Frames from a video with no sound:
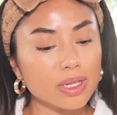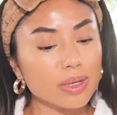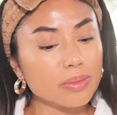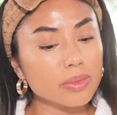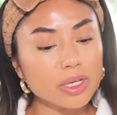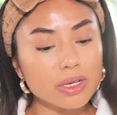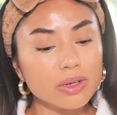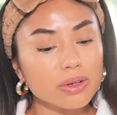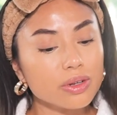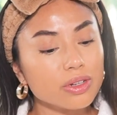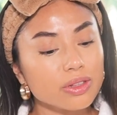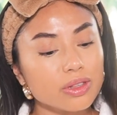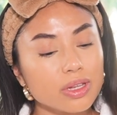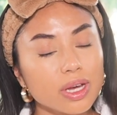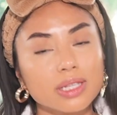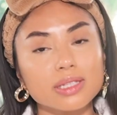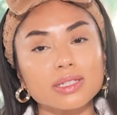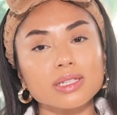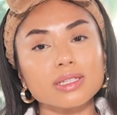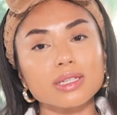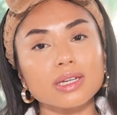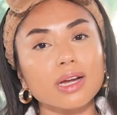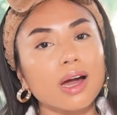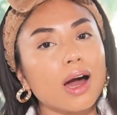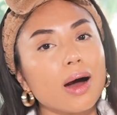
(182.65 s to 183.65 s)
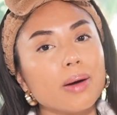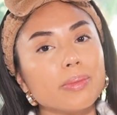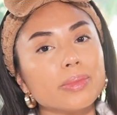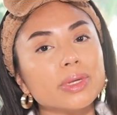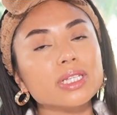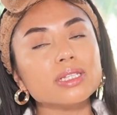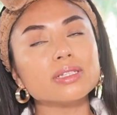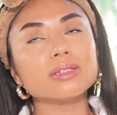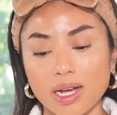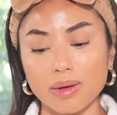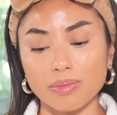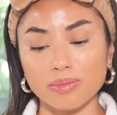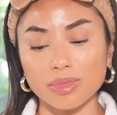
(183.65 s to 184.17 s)
let me know your thoughts in the
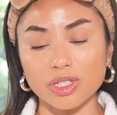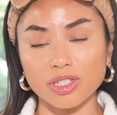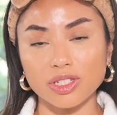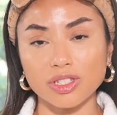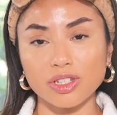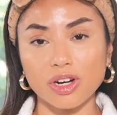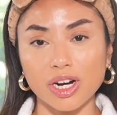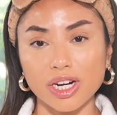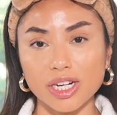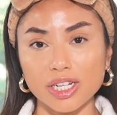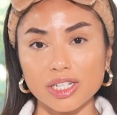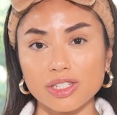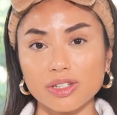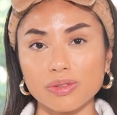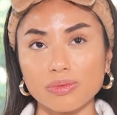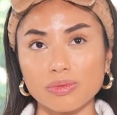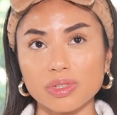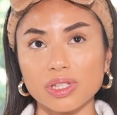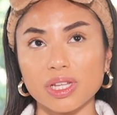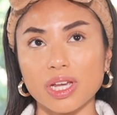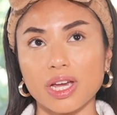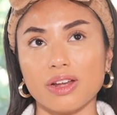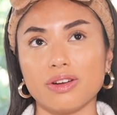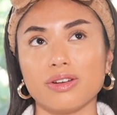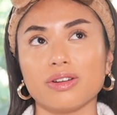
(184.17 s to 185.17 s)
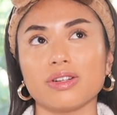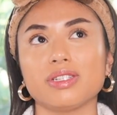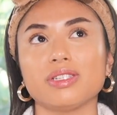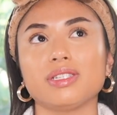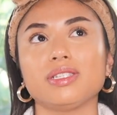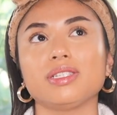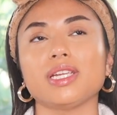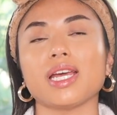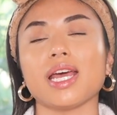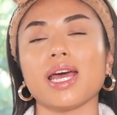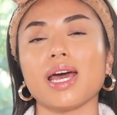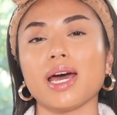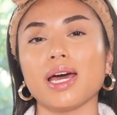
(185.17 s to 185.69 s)
comments. I'm starting to really
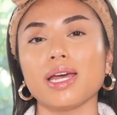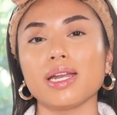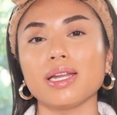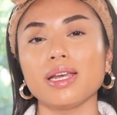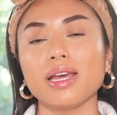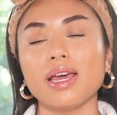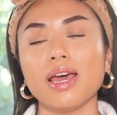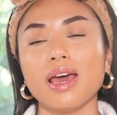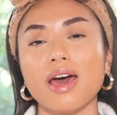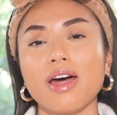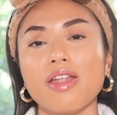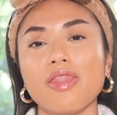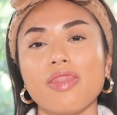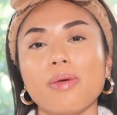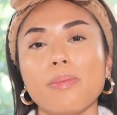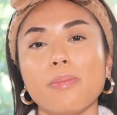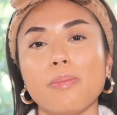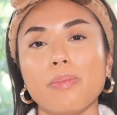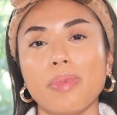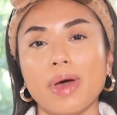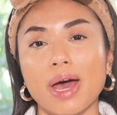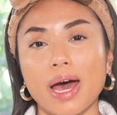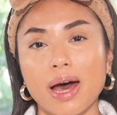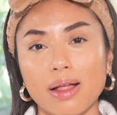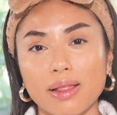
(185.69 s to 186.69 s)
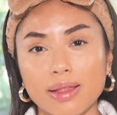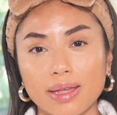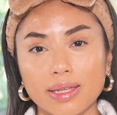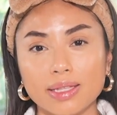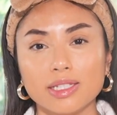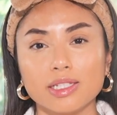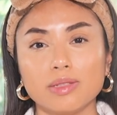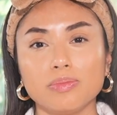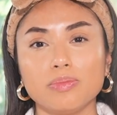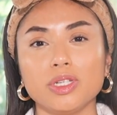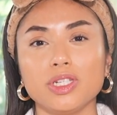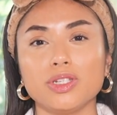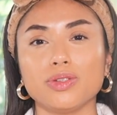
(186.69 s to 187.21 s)
understand the
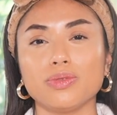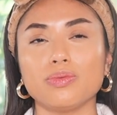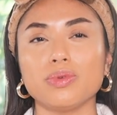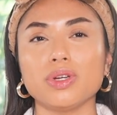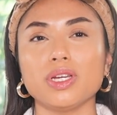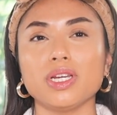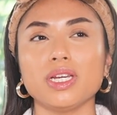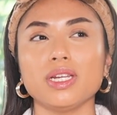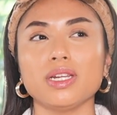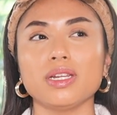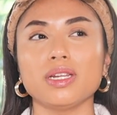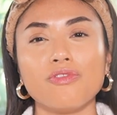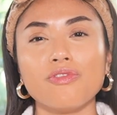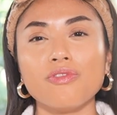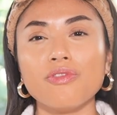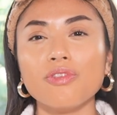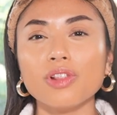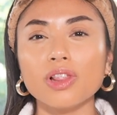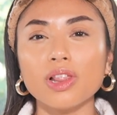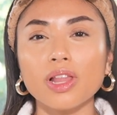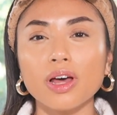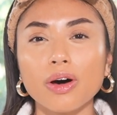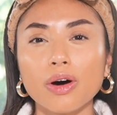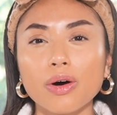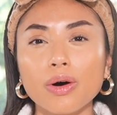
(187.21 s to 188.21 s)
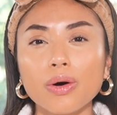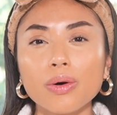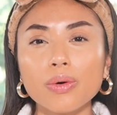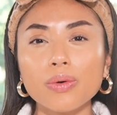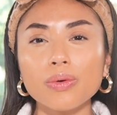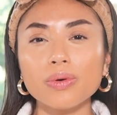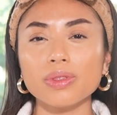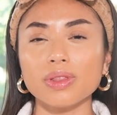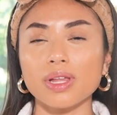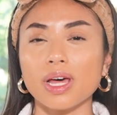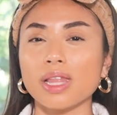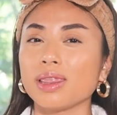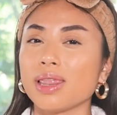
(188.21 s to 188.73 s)
balance between
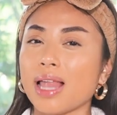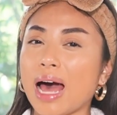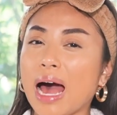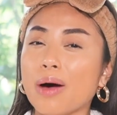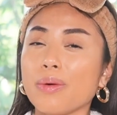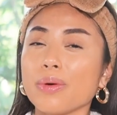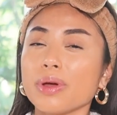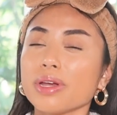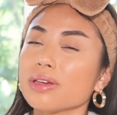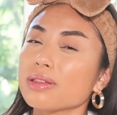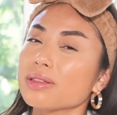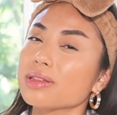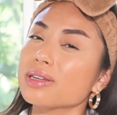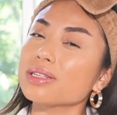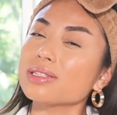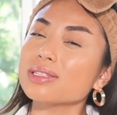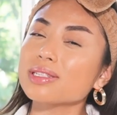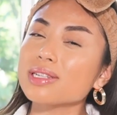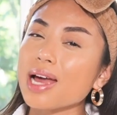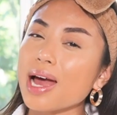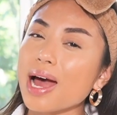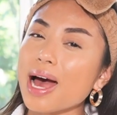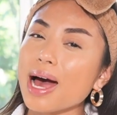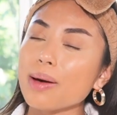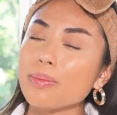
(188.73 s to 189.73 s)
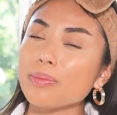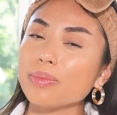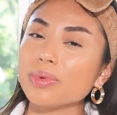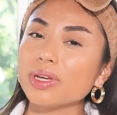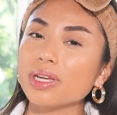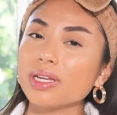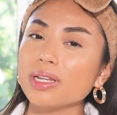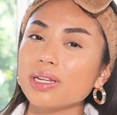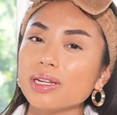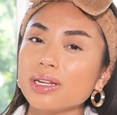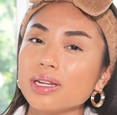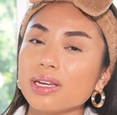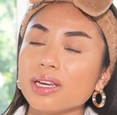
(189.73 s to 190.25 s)
flow, allowing things to
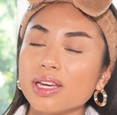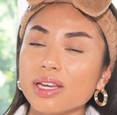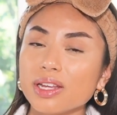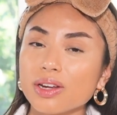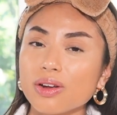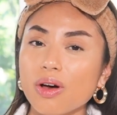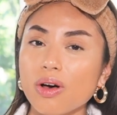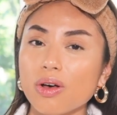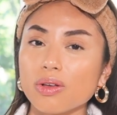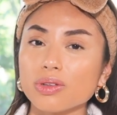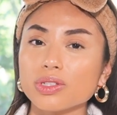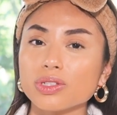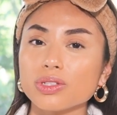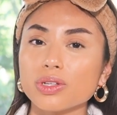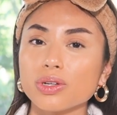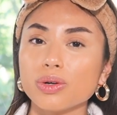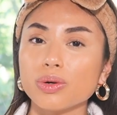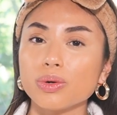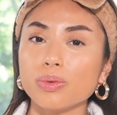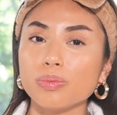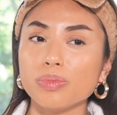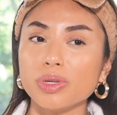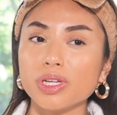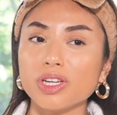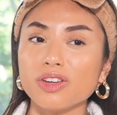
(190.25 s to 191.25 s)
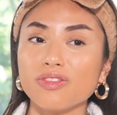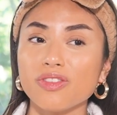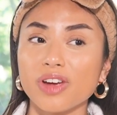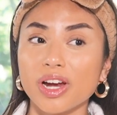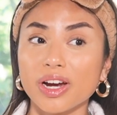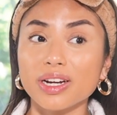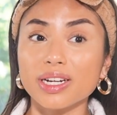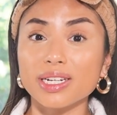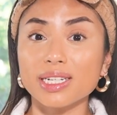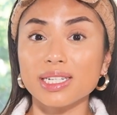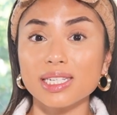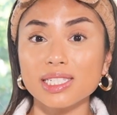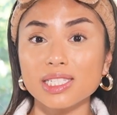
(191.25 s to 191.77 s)
happen, and also being
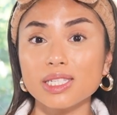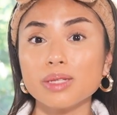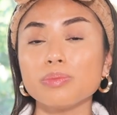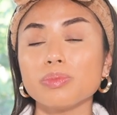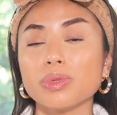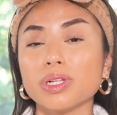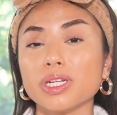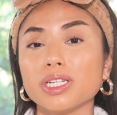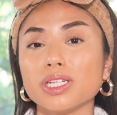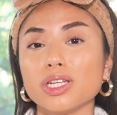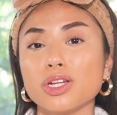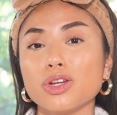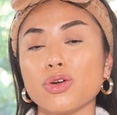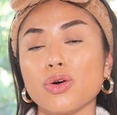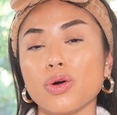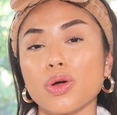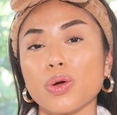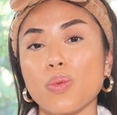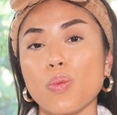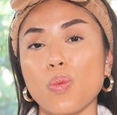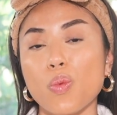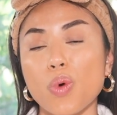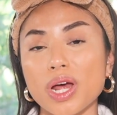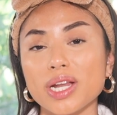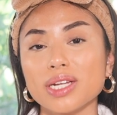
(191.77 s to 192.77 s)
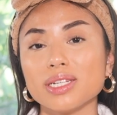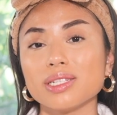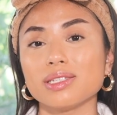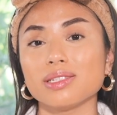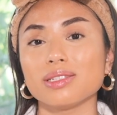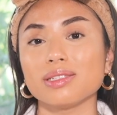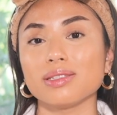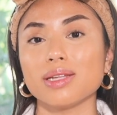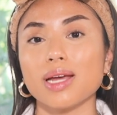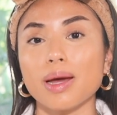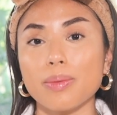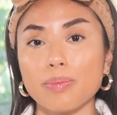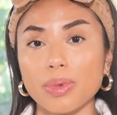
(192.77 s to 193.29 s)
very disciplined and knowing when to
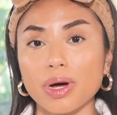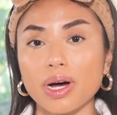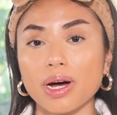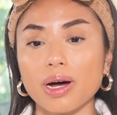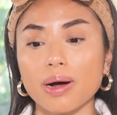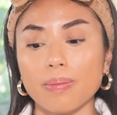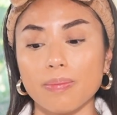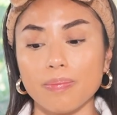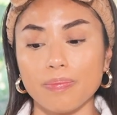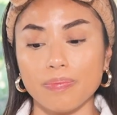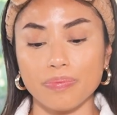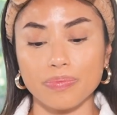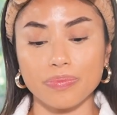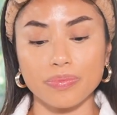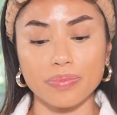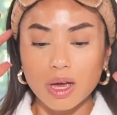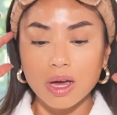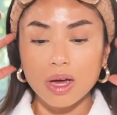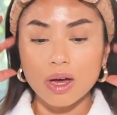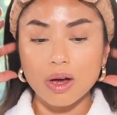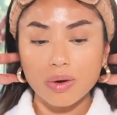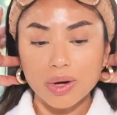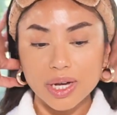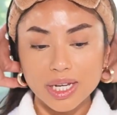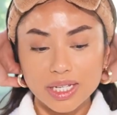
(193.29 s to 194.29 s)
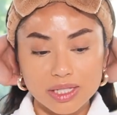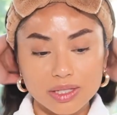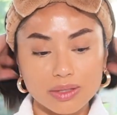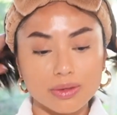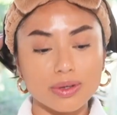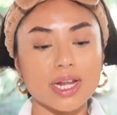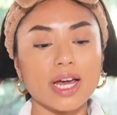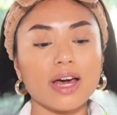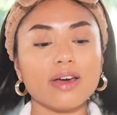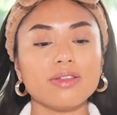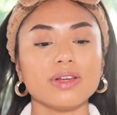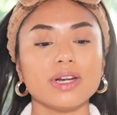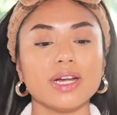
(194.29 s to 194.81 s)
step up. Okay, so
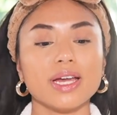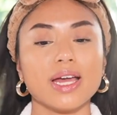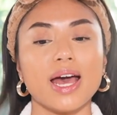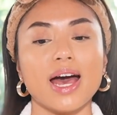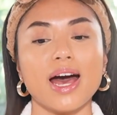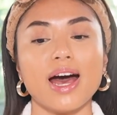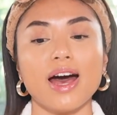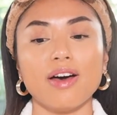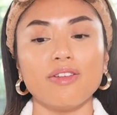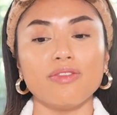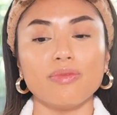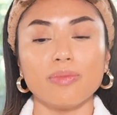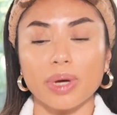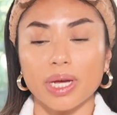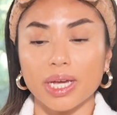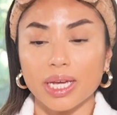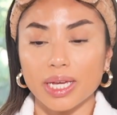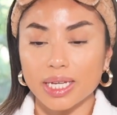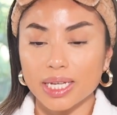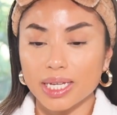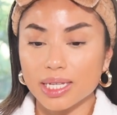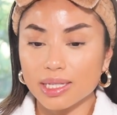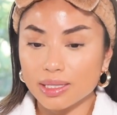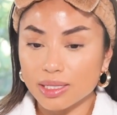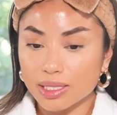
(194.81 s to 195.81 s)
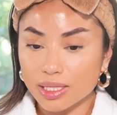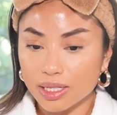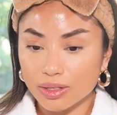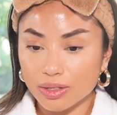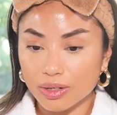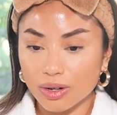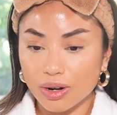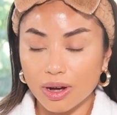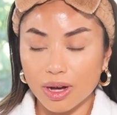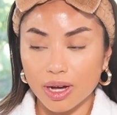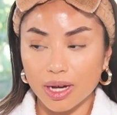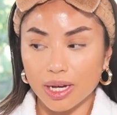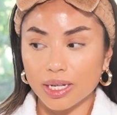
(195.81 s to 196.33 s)
now that I have my
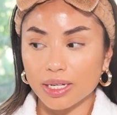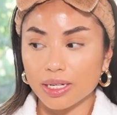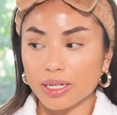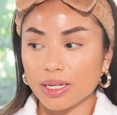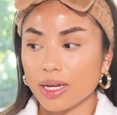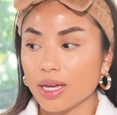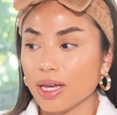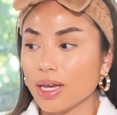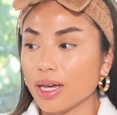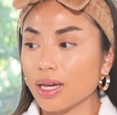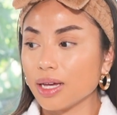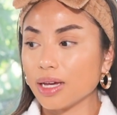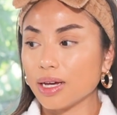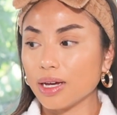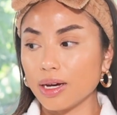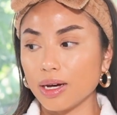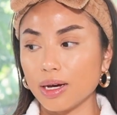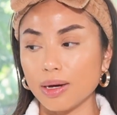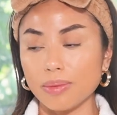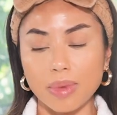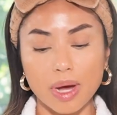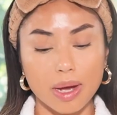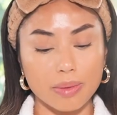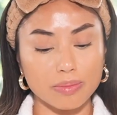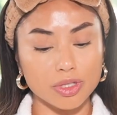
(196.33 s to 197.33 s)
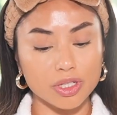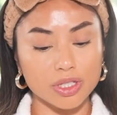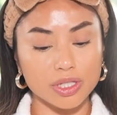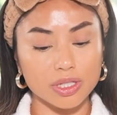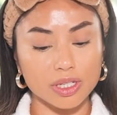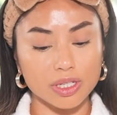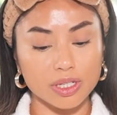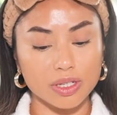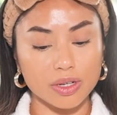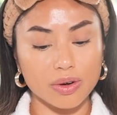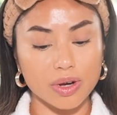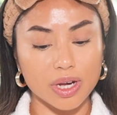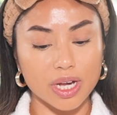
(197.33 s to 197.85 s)
concealer on, um, I'm just
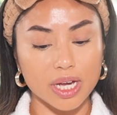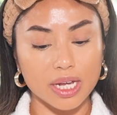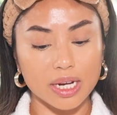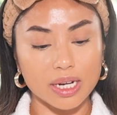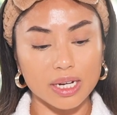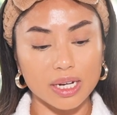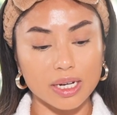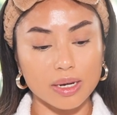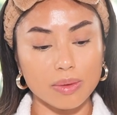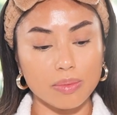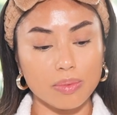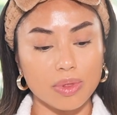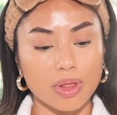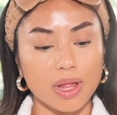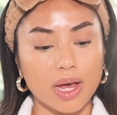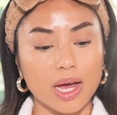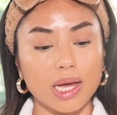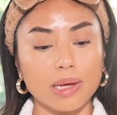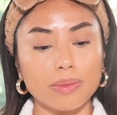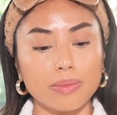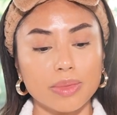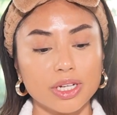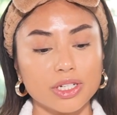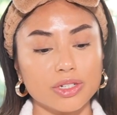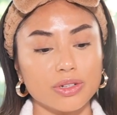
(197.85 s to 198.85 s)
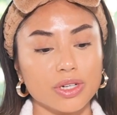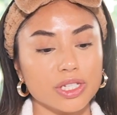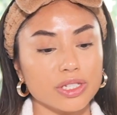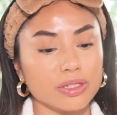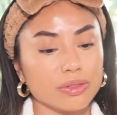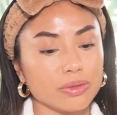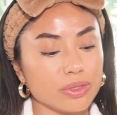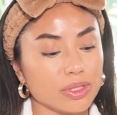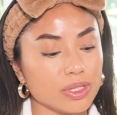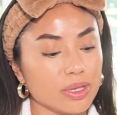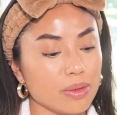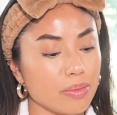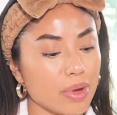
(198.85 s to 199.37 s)
gonna go ahead and apply my
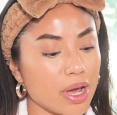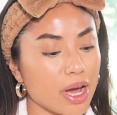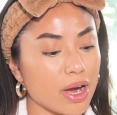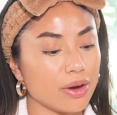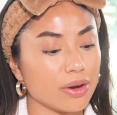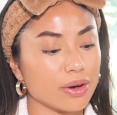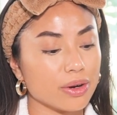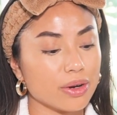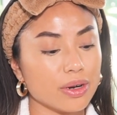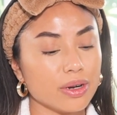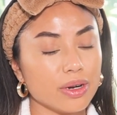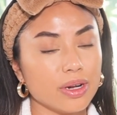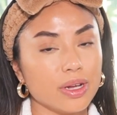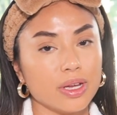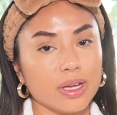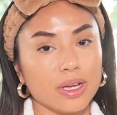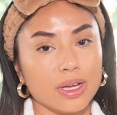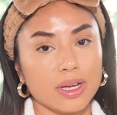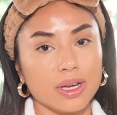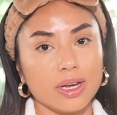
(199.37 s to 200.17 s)
translucent powder.